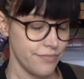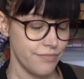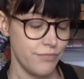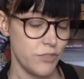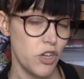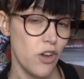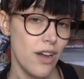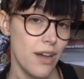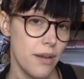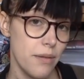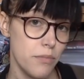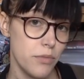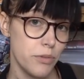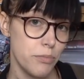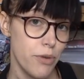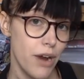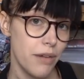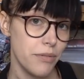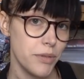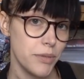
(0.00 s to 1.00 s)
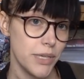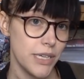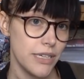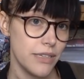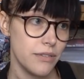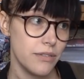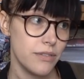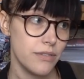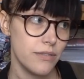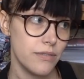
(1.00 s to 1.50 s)
So I will
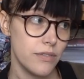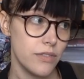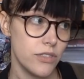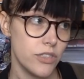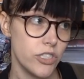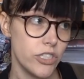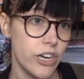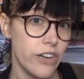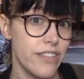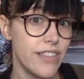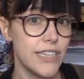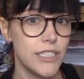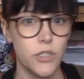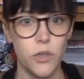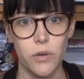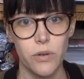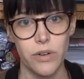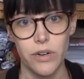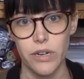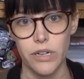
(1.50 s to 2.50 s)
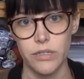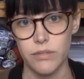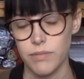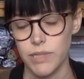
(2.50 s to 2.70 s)
probably start this or